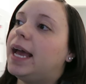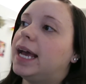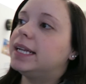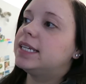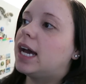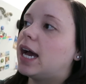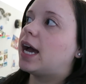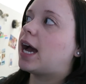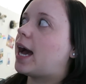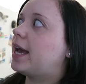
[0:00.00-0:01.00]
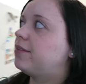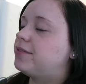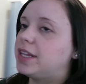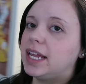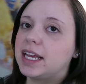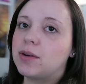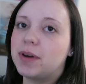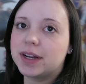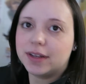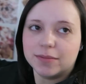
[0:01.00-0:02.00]
and I feel like I
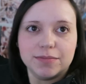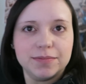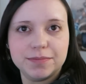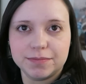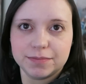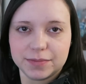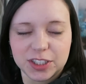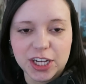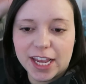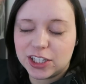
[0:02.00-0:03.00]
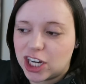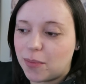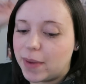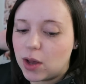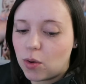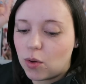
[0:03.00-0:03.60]
want to change up my